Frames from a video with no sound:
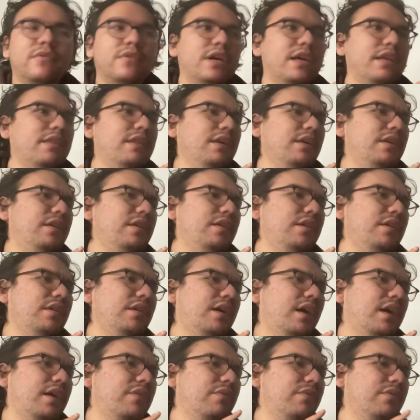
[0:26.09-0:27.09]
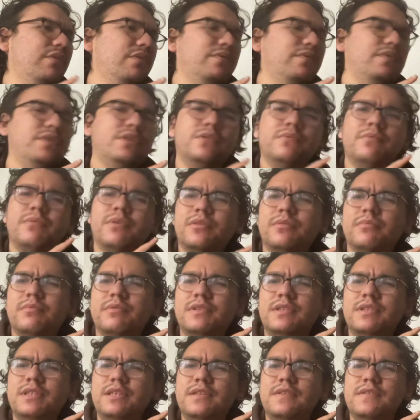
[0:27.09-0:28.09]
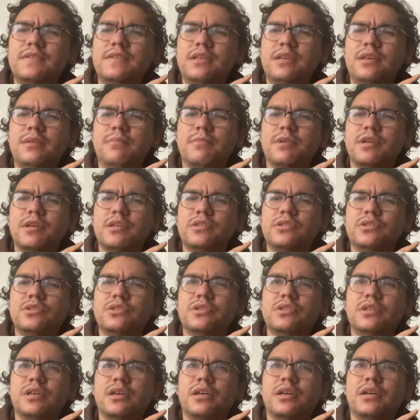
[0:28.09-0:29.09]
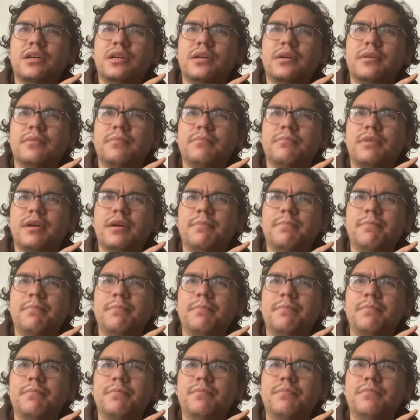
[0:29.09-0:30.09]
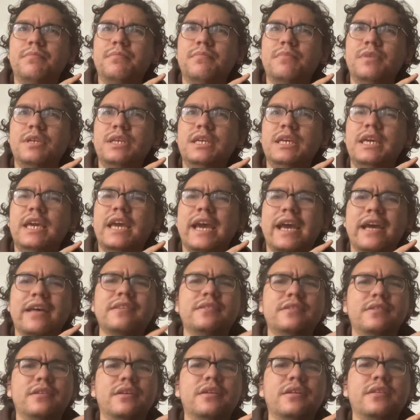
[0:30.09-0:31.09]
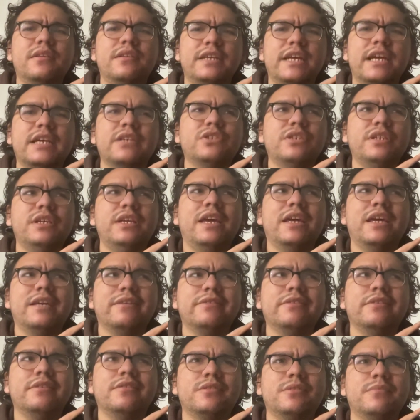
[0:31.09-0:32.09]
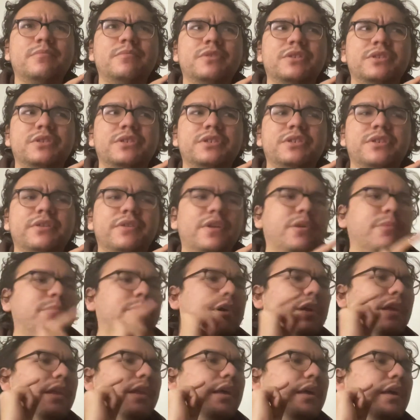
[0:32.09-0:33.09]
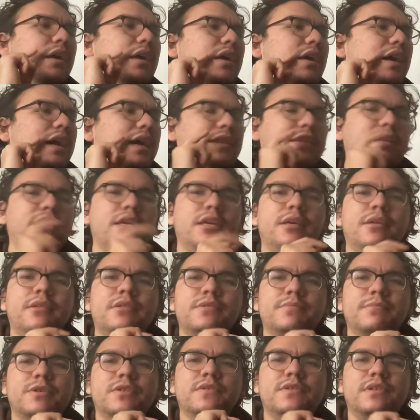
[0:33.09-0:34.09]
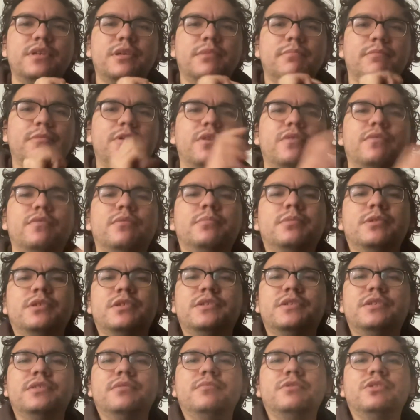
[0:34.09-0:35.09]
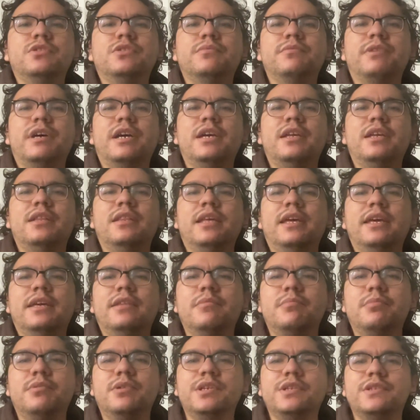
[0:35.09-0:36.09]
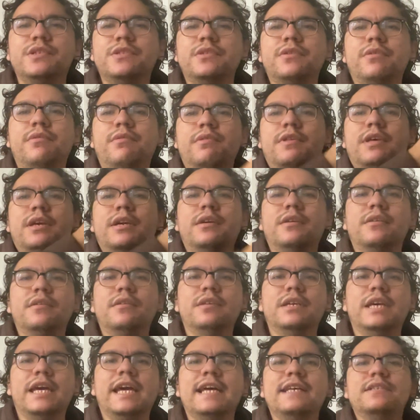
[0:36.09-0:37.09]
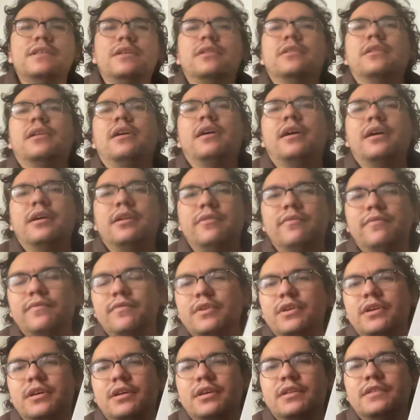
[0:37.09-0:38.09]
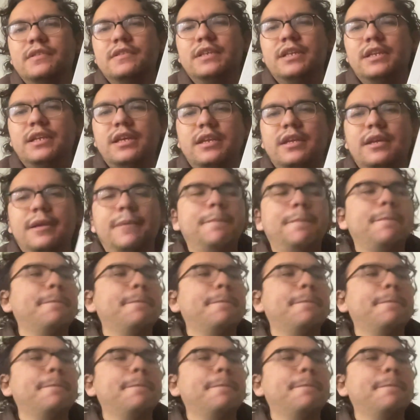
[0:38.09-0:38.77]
I don't know if he's worked with DC much. He has done some works here and there, but I think he's mostly a Marvel person, which is why like the book is so thick. It has a lot of content in it.